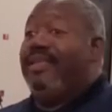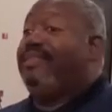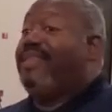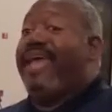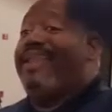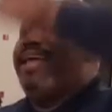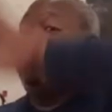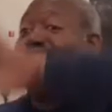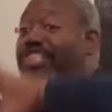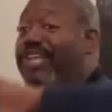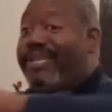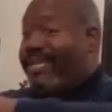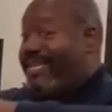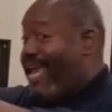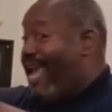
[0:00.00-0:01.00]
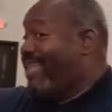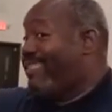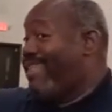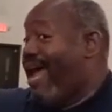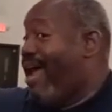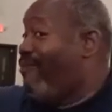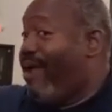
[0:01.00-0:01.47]
That shut the
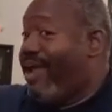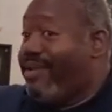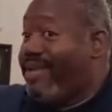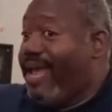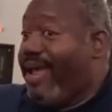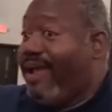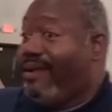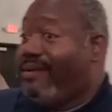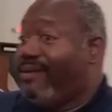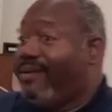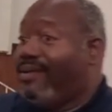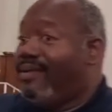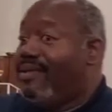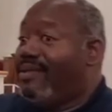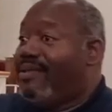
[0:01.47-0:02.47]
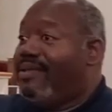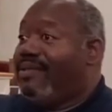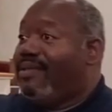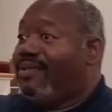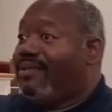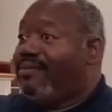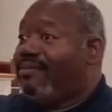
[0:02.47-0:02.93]
case down right there.
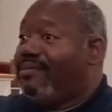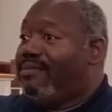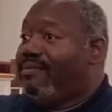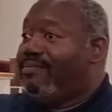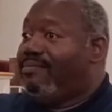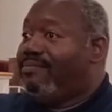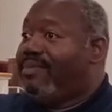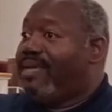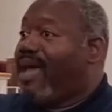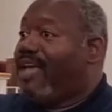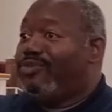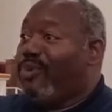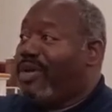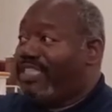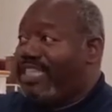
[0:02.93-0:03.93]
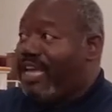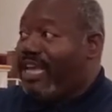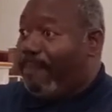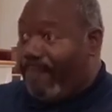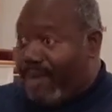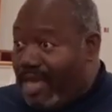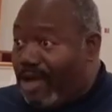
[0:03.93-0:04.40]
Because once he
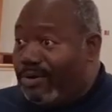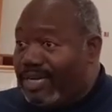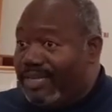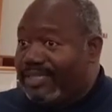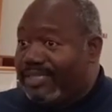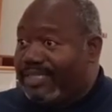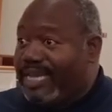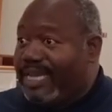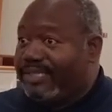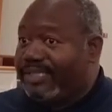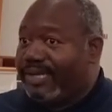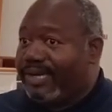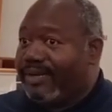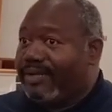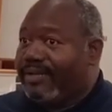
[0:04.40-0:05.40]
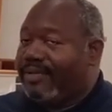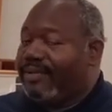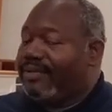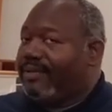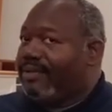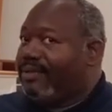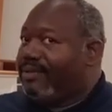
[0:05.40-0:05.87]
appealed it to Caesar,
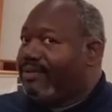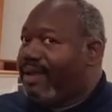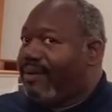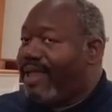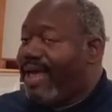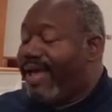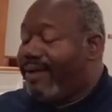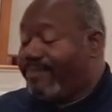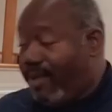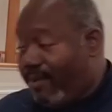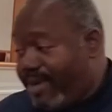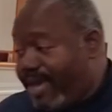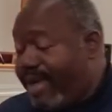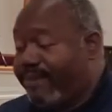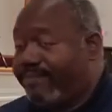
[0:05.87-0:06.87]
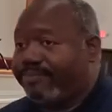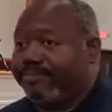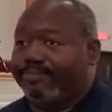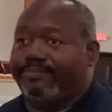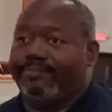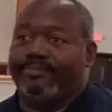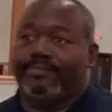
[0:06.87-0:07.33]
they were like, okay.
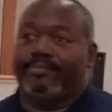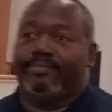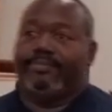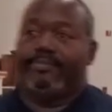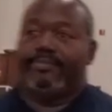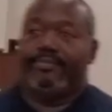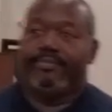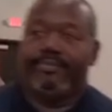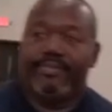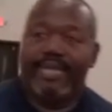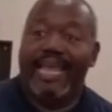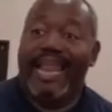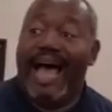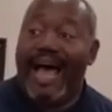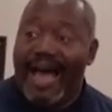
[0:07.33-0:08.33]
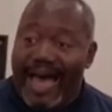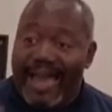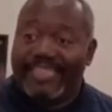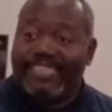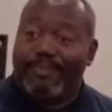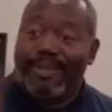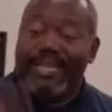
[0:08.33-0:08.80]
And I
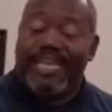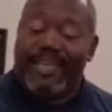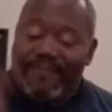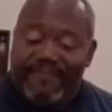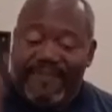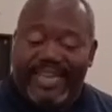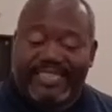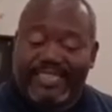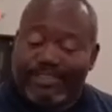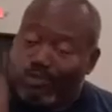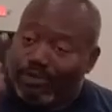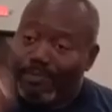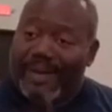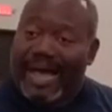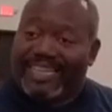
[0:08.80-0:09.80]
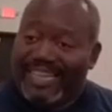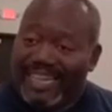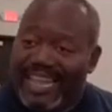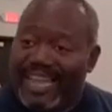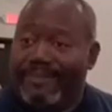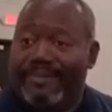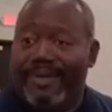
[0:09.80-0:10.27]
honestly believe Festus was about to
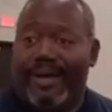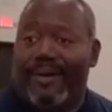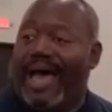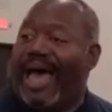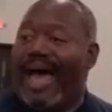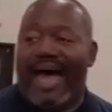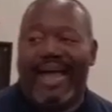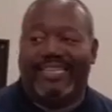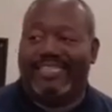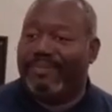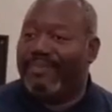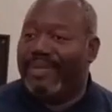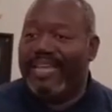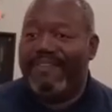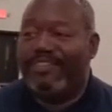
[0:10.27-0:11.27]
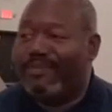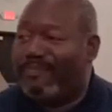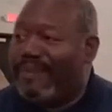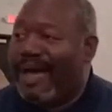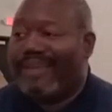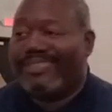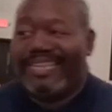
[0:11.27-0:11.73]
let him go. I honestly believe he's
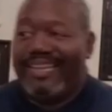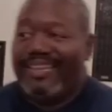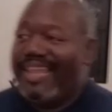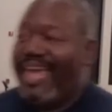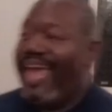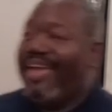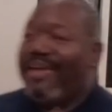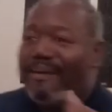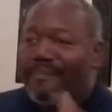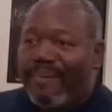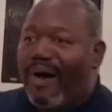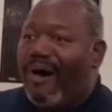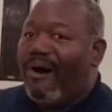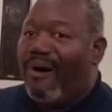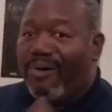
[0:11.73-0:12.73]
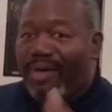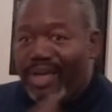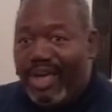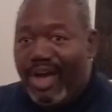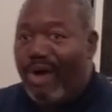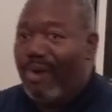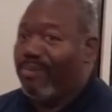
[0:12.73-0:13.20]
about to let Paul
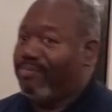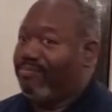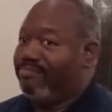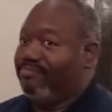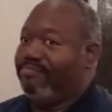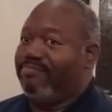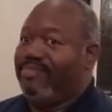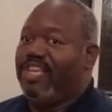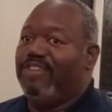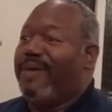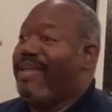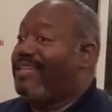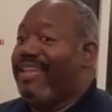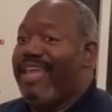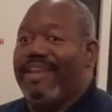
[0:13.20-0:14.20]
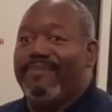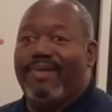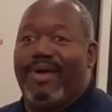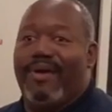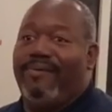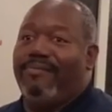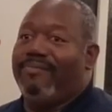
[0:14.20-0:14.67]
go. He's about to let him
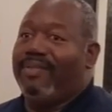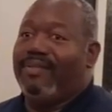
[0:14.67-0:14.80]
go.